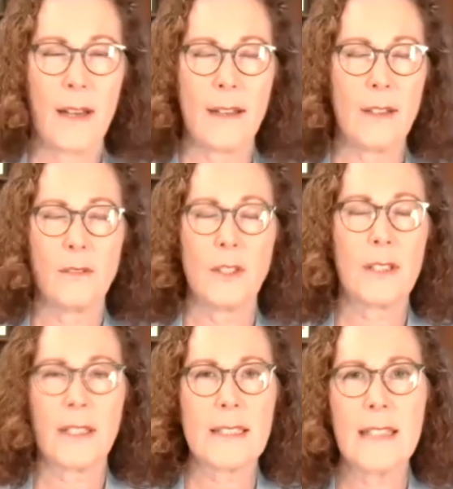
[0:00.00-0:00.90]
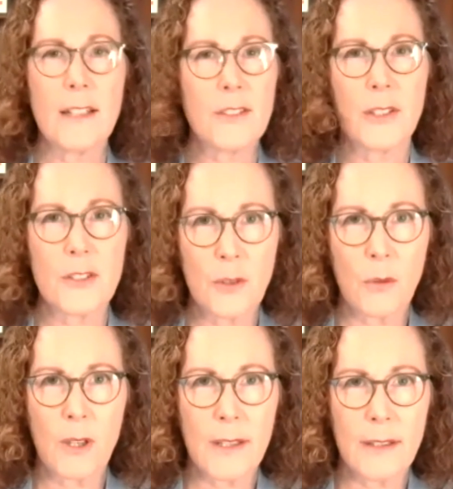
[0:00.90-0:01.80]
hey, look, it's not just
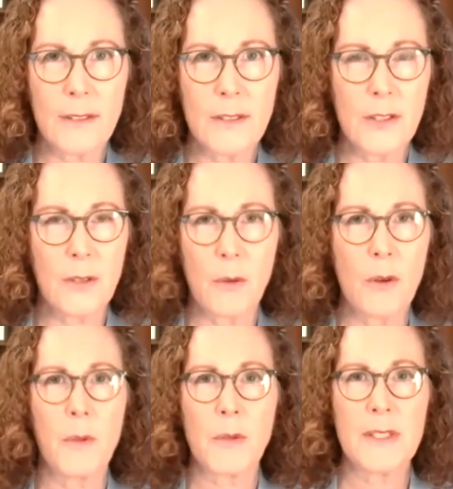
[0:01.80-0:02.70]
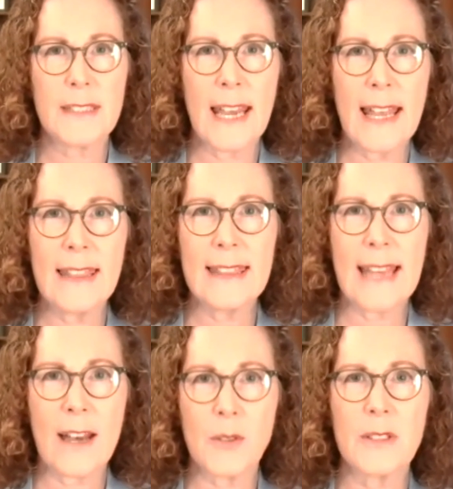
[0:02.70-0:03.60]
Oregon. So there were almost
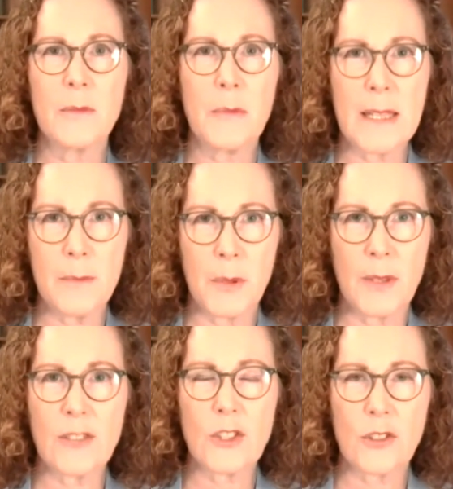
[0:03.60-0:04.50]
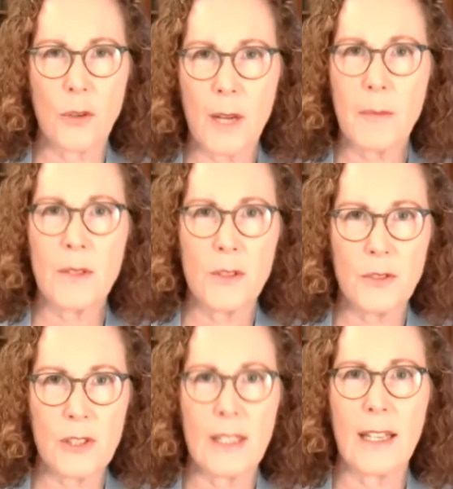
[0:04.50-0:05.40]
10,000 people that showed up in
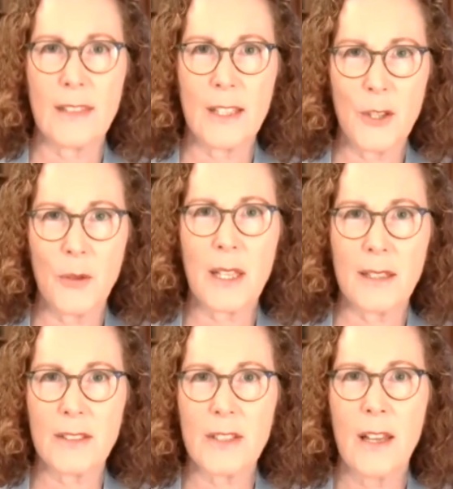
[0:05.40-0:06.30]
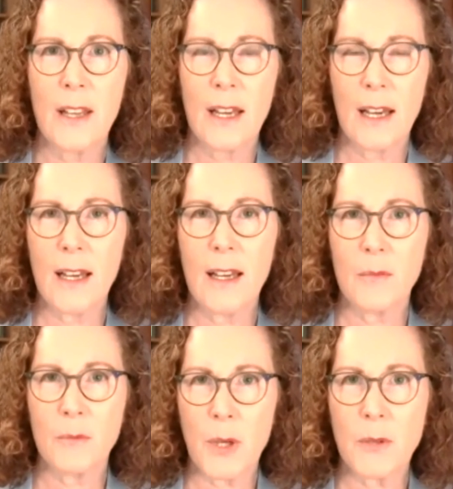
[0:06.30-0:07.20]
Eugene at the No Kings
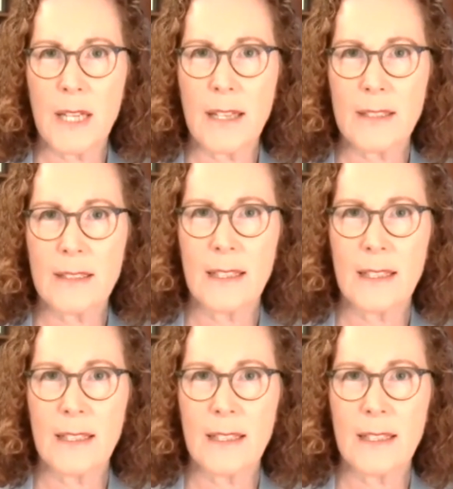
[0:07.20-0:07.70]
protest.